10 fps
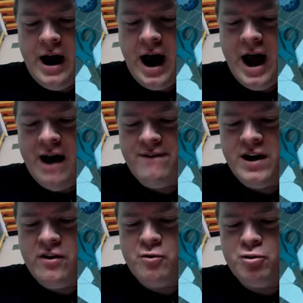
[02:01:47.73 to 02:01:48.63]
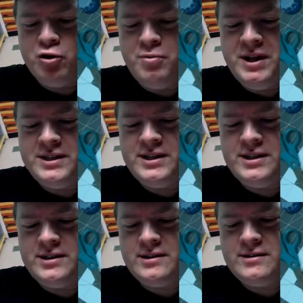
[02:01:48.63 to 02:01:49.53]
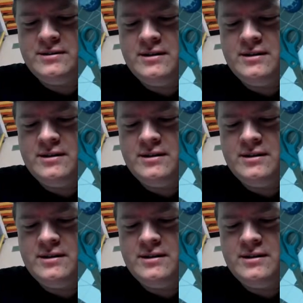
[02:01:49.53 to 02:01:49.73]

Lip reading: I have the other blue pieces